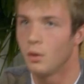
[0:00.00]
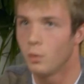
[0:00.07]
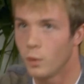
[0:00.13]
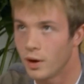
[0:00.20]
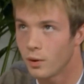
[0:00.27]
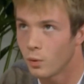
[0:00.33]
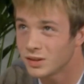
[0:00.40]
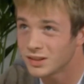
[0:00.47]

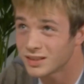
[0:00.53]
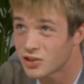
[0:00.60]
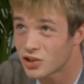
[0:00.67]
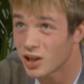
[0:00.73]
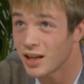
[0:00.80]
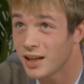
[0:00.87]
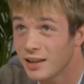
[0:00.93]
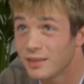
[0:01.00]
When I was a
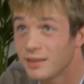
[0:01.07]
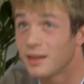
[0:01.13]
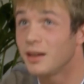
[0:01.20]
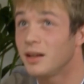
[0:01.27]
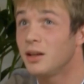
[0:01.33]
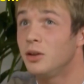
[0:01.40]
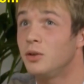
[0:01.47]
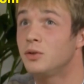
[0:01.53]
child,
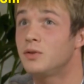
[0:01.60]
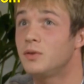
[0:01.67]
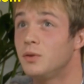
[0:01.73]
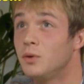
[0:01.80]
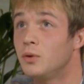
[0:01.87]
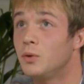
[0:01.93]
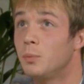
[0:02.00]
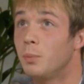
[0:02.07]
I used
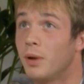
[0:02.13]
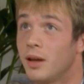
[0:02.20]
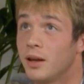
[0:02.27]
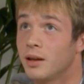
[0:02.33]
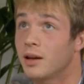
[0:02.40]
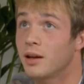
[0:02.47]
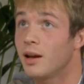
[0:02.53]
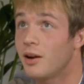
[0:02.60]
to
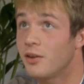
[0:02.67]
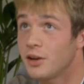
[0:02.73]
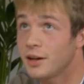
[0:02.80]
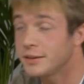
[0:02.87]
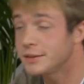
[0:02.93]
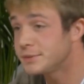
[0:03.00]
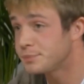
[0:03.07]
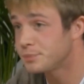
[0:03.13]
play the
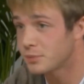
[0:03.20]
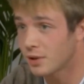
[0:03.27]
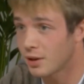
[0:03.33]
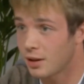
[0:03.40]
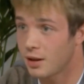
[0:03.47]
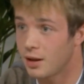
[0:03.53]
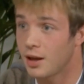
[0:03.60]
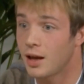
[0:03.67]
clarinet.
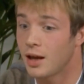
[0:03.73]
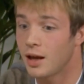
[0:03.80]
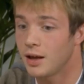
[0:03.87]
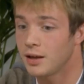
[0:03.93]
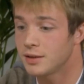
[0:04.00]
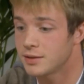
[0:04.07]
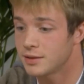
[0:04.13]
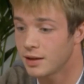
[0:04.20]

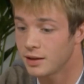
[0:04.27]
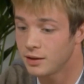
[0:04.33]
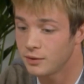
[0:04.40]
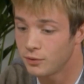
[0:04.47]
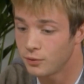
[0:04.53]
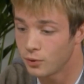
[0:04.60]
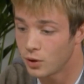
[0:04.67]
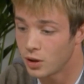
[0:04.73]
I
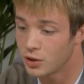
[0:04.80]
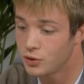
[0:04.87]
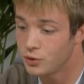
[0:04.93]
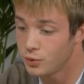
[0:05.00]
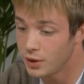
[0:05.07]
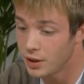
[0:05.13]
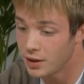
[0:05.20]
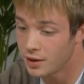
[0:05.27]
studied for
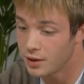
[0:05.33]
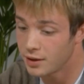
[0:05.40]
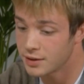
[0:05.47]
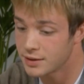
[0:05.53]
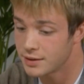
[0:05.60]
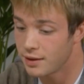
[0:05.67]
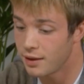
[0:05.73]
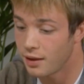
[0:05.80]
2
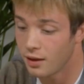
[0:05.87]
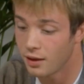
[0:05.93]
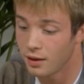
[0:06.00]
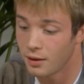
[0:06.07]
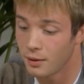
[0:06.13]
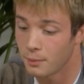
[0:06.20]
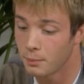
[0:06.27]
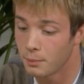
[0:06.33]
years
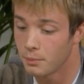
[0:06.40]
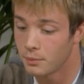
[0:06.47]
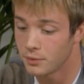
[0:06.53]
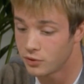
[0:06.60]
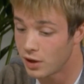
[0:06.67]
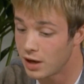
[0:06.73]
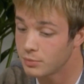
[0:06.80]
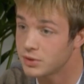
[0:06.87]
the
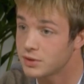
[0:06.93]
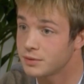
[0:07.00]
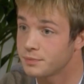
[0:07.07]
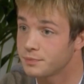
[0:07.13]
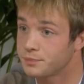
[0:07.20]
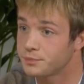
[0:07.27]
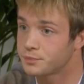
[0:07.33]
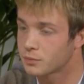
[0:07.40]
drums,
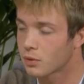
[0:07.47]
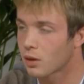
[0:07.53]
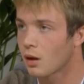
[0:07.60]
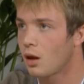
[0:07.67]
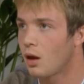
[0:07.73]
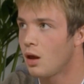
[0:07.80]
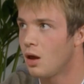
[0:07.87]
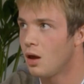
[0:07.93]

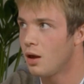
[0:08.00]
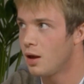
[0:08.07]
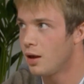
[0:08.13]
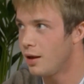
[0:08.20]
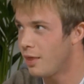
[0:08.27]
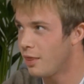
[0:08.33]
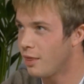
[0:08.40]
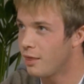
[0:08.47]

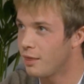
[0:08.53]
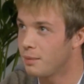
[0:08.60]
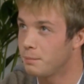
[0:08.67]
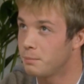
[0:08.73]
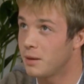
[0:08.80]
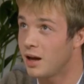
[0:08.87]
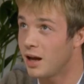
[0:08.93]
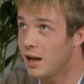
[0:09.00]

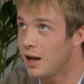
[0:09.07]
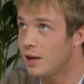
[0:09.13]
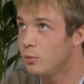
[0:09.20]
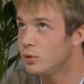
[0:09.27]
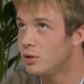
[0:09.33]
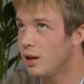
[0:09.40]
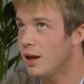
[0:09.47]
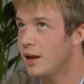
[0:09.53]
and I
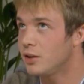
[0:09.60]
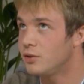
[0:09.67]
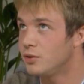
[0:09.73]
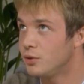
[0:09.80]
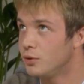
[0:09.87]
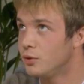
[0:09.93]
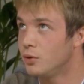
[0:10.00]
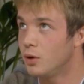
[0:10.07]
would like
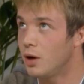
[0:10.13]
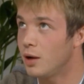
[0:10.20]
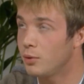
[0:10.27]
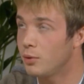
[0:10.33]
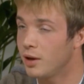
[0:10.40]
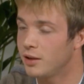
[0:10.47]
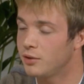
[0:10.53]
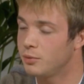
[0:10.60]
to
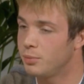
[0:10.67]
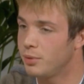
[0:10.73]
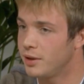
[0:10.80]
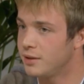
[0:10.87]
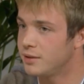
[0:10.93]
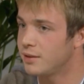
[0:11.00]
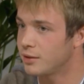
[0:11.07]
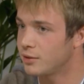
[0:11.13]

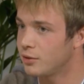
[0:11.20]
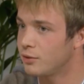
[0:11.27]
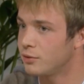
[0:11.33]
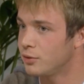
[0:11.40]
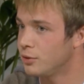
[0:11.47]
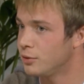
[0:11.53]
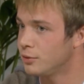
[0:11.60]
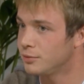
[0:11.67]
play the
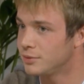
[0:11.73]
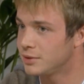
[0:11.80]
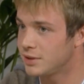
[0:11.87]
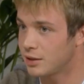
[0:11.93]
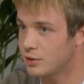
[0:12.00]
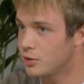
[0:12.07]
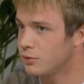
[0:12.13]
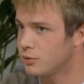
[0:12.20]

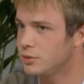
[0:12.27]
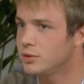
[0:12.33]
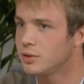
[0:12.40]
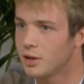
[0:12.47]
saxophone,